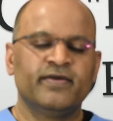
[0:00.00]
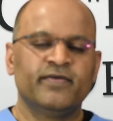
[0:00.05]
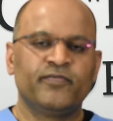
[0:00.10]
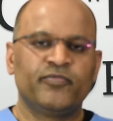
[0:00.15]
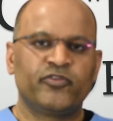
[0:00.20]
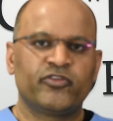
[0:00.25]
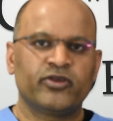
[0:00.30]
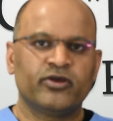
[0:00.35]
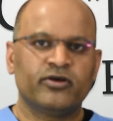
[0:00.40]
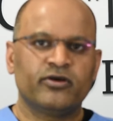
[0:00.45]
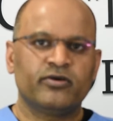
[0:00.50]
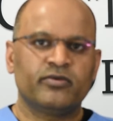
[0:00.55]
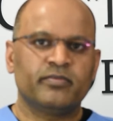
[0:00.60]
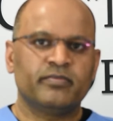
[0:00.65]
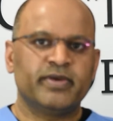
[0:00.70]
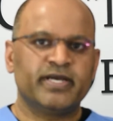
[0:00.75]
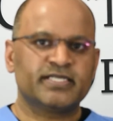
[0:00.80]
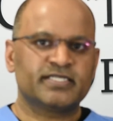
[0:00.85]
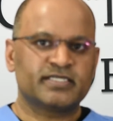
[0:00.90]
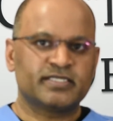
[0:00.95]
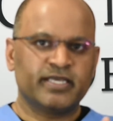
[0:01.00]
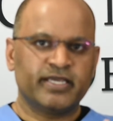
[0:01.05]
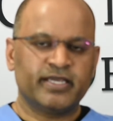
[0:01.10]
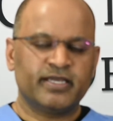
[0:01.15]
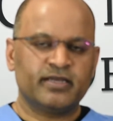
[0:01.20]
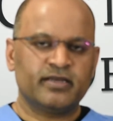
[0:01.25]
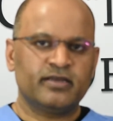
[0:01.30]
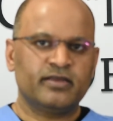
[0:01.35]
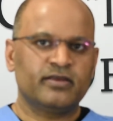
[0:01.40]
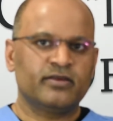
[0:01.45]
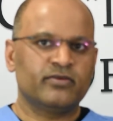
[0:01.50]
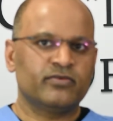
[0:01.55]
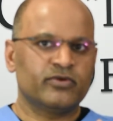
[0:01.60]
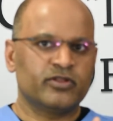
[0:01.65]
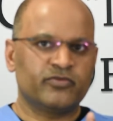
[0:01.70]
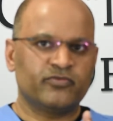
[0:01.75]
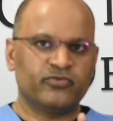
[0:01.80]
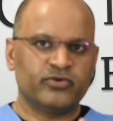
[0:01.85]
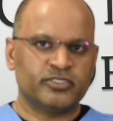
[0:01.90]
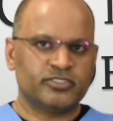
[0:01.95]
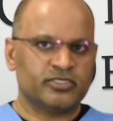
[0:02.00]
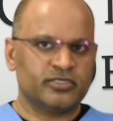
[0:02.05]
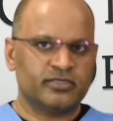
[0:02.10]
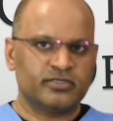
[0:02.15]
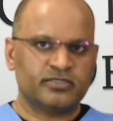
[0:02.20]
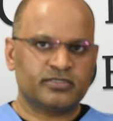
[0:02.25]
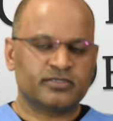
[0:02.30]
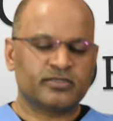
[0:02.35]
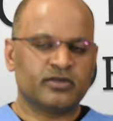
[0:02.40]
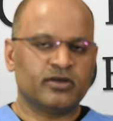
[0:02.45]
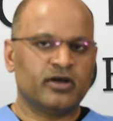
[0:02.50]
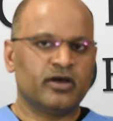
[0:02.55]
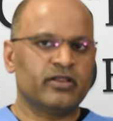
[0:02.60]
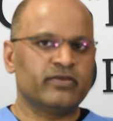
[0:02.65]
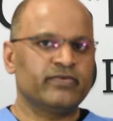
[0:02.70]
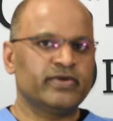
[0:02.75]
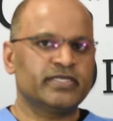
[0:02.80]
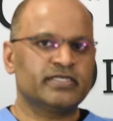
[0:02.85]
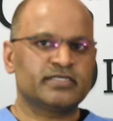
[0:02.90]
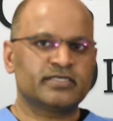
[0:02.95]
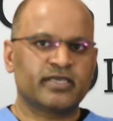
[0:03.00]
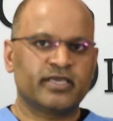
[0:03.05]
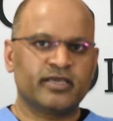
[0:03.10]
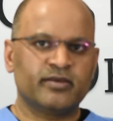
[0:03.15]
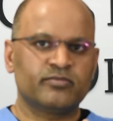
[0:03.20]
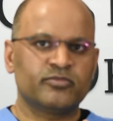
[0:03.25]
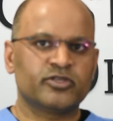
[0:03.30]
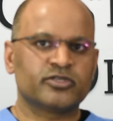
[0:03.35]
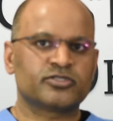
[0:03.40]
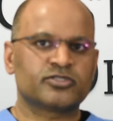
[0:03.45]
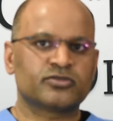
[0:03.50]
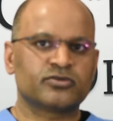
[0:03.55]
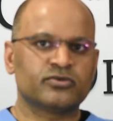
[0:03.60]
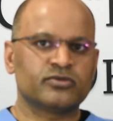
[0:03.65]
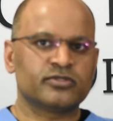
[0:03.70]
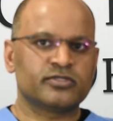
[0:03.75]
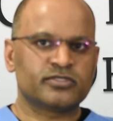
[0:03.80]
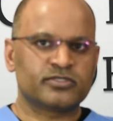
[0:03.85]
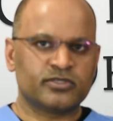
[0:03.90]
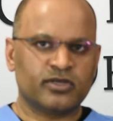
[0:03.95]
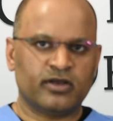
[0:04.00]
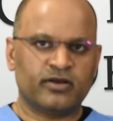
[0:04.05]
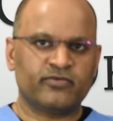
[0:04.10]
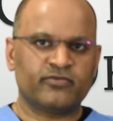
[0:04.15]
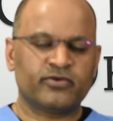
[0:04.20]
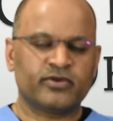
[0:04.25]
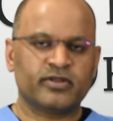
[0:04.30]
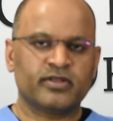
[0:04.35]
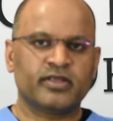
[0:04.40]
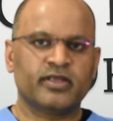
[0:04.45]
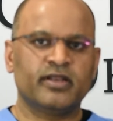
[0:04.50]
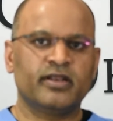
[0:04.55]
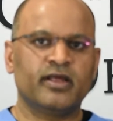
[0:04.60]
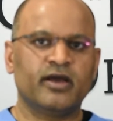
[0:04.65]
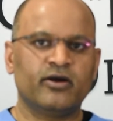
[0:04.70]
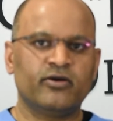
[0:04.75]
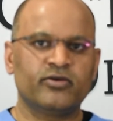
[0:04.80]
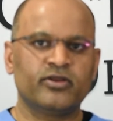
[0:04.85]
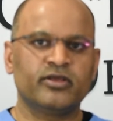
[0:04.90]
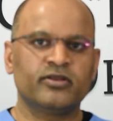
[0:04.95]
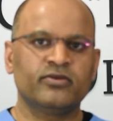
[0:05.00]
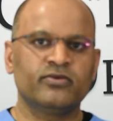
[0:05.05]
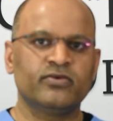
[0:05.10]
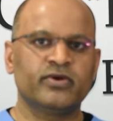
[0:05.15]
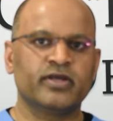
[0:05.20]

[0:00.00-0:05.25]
So best thing with fissures, always keep the stool soft. And how do you do